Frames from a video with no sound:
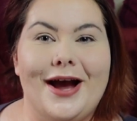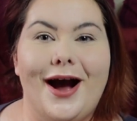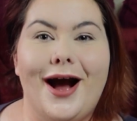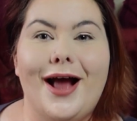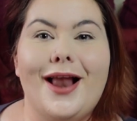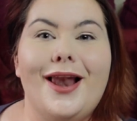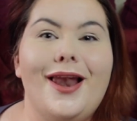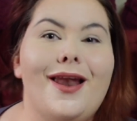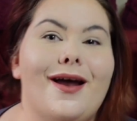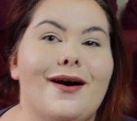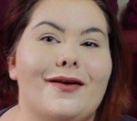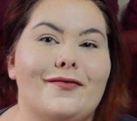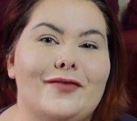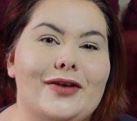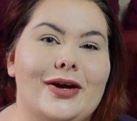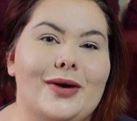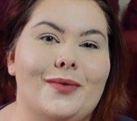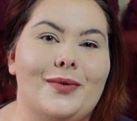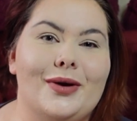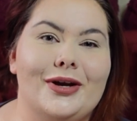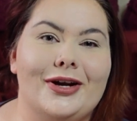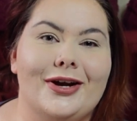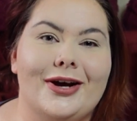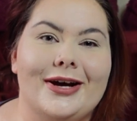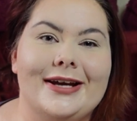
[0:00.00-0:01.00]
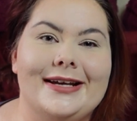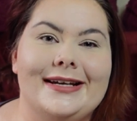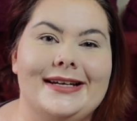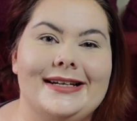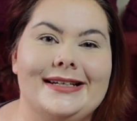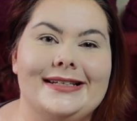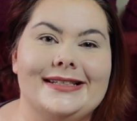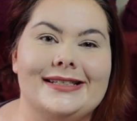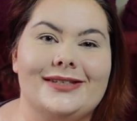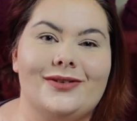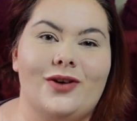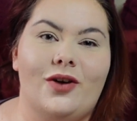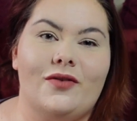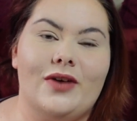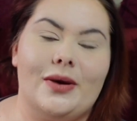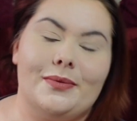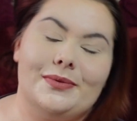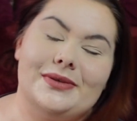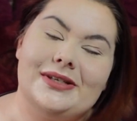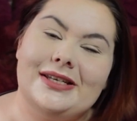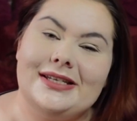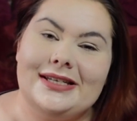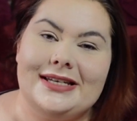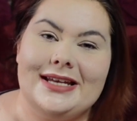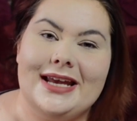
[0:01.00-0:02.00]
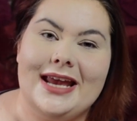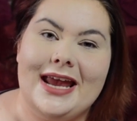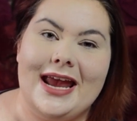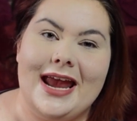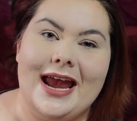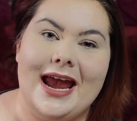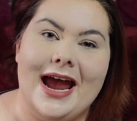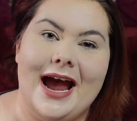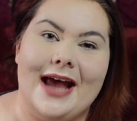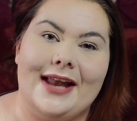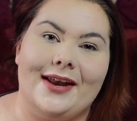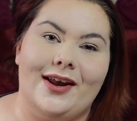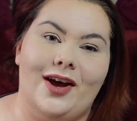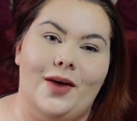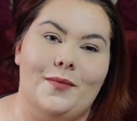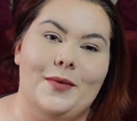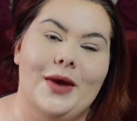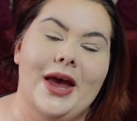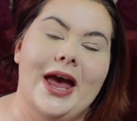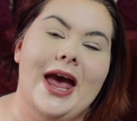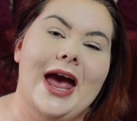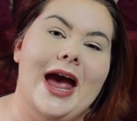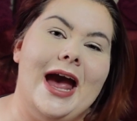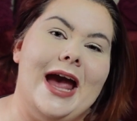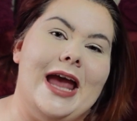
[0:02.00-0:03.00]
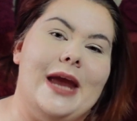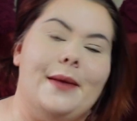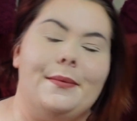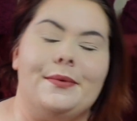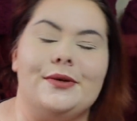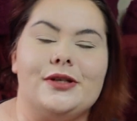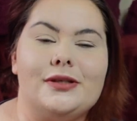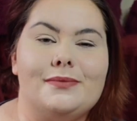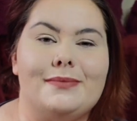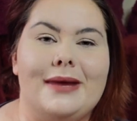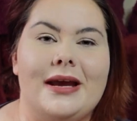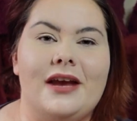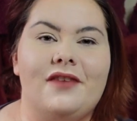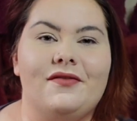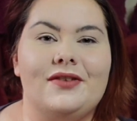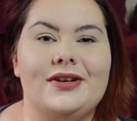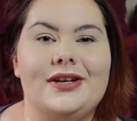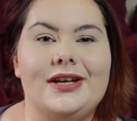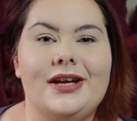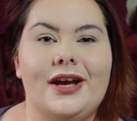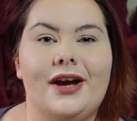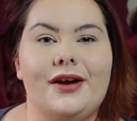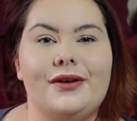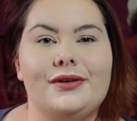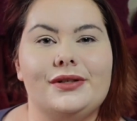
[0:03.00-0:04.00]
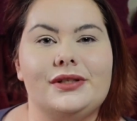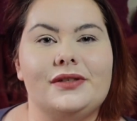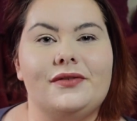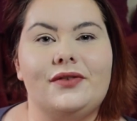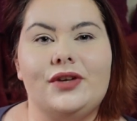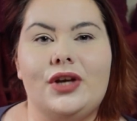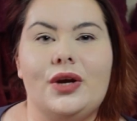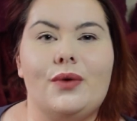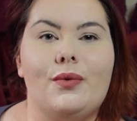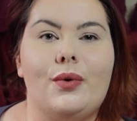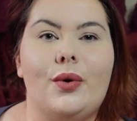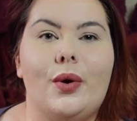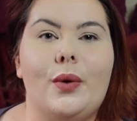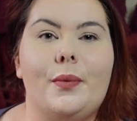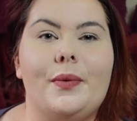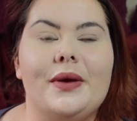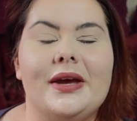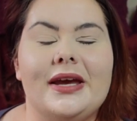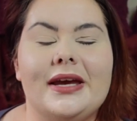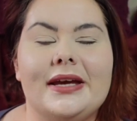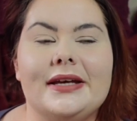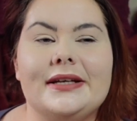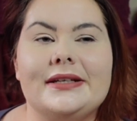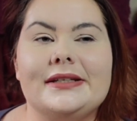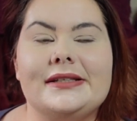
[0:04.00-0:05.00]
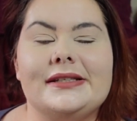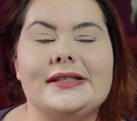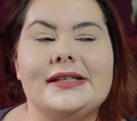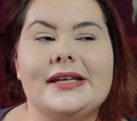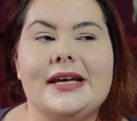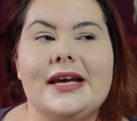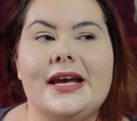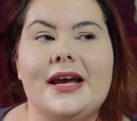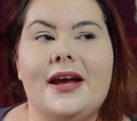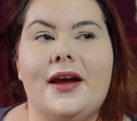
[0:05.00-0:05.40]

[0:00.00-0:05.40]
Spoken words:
I love it when I'm sitting here and I'm able to make videos for you all, because